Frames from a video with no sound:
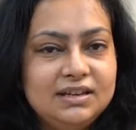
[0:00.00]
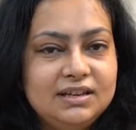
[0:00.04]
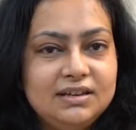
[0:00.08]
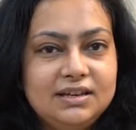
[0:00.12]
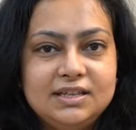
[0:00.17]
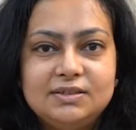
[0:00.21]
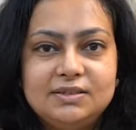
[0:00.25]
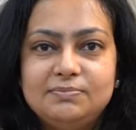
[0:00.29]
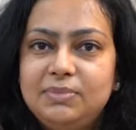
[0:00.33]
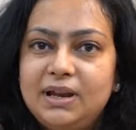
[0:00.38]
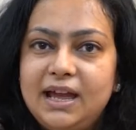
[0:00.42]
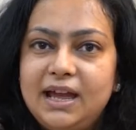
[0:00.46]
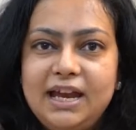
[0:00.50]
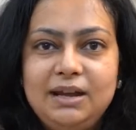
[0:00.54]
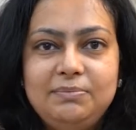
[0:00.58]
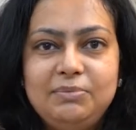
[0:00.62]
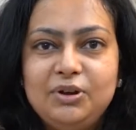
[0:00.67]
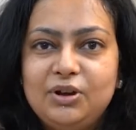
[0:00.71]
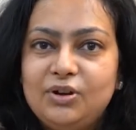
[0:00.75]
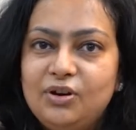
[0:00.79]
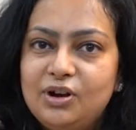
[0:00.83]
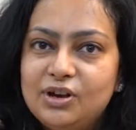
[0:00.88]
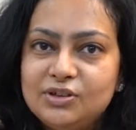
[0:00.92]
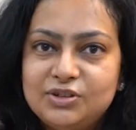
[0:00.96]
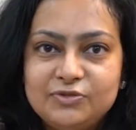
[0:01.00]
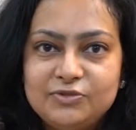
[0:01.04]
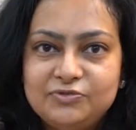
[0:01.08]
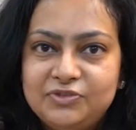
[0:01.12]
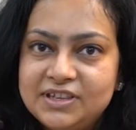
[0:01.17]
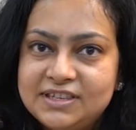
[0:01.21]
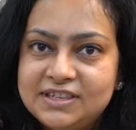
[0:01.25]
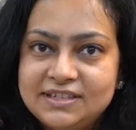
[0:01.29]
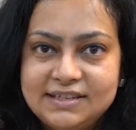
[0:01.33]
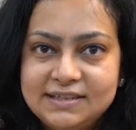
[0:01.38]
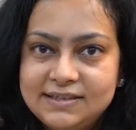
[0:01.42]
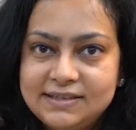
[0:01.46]
is blind because of
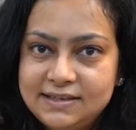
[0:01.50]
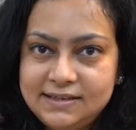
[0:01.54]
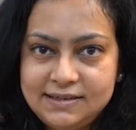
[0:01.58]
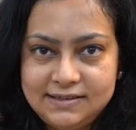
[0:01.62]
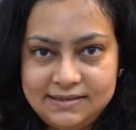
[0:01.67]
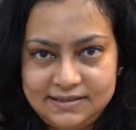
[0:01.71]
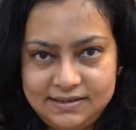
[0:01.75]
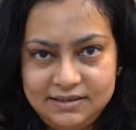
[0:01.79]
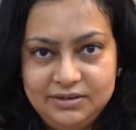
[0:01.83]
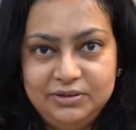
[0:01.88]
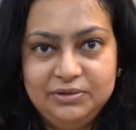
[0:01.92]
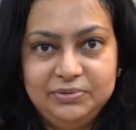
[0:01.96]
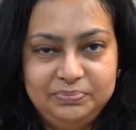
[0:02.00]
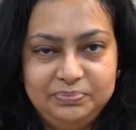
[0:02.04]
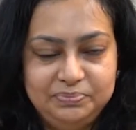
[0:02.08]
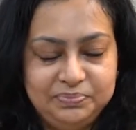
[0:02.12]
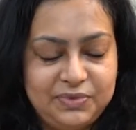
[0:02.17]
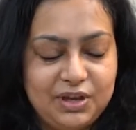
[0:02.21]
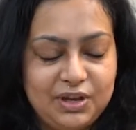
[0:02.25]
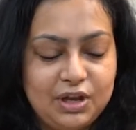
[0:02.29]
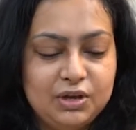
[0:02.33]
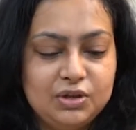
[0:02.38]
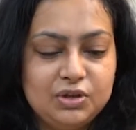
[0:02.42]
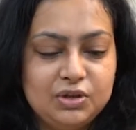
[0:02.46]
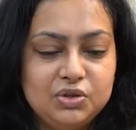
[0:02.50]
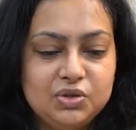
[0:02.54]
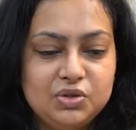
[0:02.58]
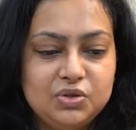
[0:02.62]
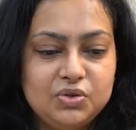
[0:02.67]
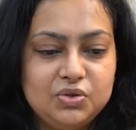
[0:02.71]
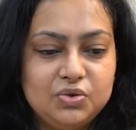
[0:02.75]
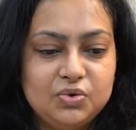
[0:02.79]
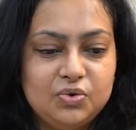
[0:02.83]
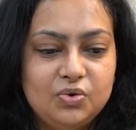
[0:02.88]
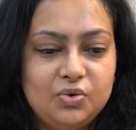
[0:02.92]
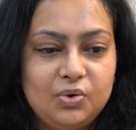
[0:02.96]
this disease.
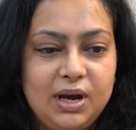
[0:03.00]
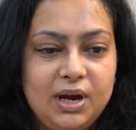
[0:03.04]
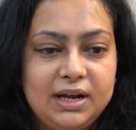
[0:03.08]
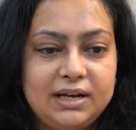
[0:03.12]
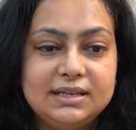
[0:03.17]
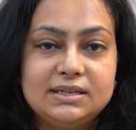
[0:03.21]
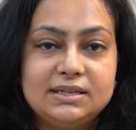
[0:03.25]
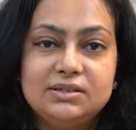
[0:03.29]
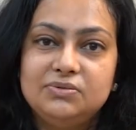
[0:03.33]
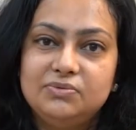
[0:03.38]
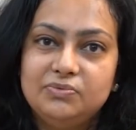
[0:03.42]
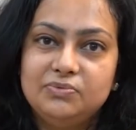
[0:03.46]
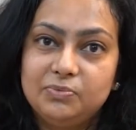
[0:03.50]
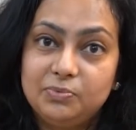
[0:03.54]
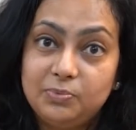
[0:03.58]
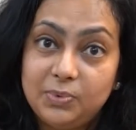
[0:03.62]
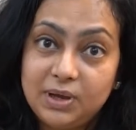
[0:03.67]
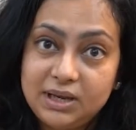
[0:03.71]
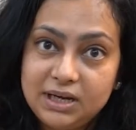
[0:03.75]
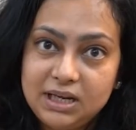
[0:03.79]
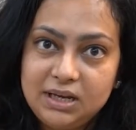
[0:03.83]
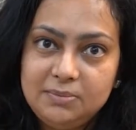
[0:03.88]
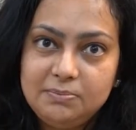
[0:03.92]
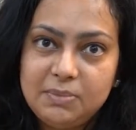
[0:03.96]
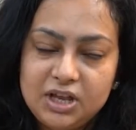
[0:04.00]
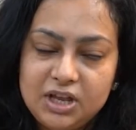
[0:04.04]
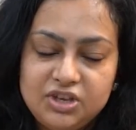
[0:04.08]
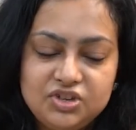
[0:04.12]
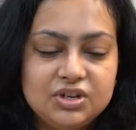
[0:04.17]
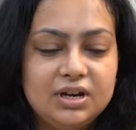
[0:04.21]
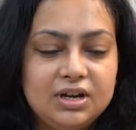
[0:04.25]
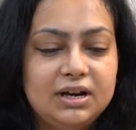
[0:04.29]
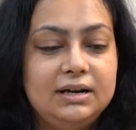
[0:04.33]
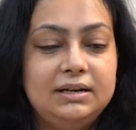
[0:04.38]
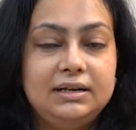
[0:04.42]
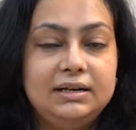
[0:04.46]
So it is very
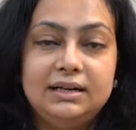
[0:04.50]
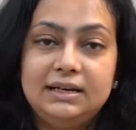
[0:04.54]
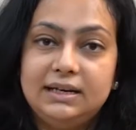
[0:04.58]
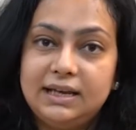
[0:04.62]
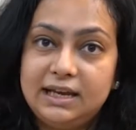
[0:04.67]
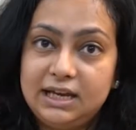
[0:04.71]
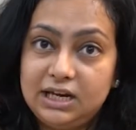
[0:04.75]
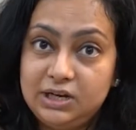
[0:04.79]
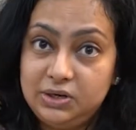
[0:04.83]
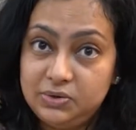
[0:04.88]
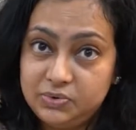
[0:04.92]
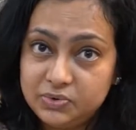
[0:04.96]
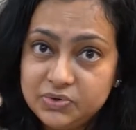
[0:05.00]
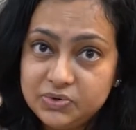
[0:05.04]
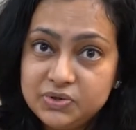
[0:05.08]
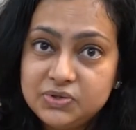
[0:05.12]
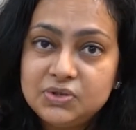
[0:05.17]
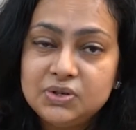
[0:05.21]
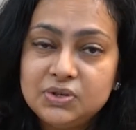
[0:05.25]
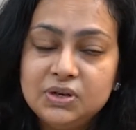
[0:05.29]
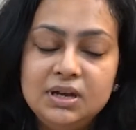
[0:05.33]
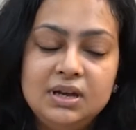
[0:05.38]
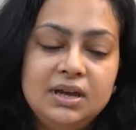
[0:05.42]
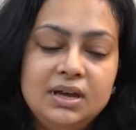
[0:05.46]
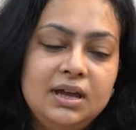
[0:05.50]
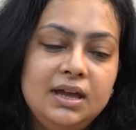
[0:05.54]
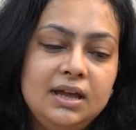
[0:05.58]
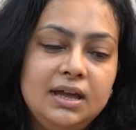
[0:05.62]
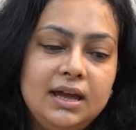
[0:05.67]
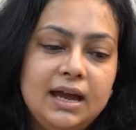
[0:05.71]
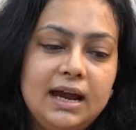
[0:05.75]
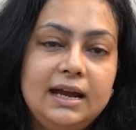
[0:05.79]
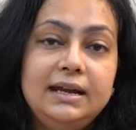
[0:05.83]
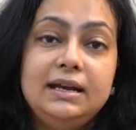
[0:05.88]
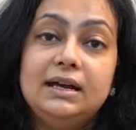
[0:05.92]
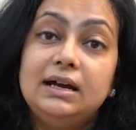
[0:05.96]
much underdiagnosed
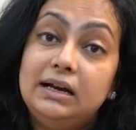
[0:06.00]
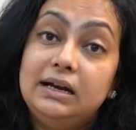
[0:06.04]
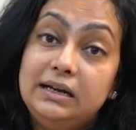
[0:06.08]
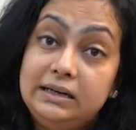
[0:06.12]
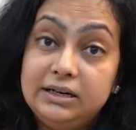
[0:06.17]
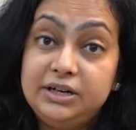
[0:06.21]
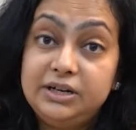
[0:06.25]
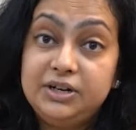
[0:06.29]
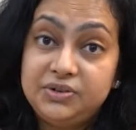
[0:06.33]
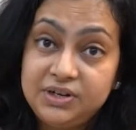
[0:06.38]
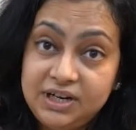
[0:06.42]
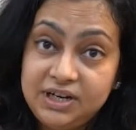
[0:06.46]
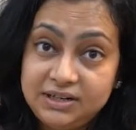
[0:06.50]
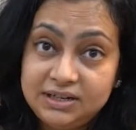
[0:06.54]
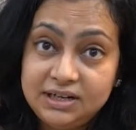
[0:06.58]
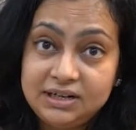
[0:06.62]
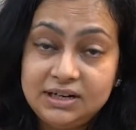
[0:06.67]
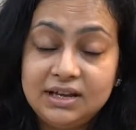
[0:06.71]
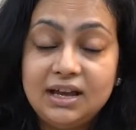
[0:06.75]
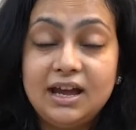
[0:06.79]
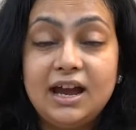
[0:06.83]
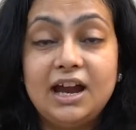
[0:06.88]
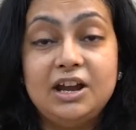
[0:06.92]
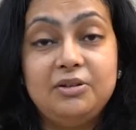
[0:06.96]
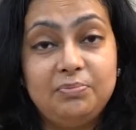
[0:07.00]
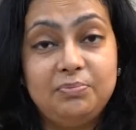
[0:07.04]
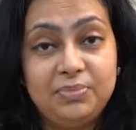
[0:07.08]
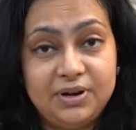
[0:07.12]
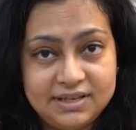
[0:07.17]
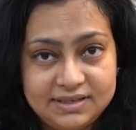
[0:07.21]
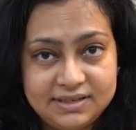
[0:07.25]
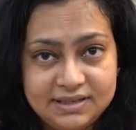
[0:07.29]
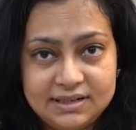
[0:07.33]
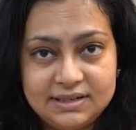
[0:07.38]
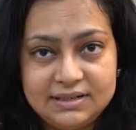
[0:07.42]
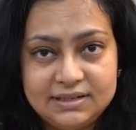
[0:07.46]
and undertreated at
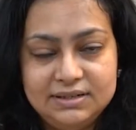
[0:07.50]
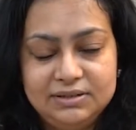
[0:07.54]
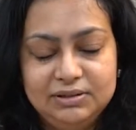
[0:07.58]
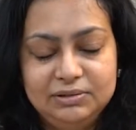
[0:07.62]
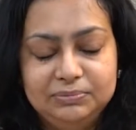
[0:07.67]
present.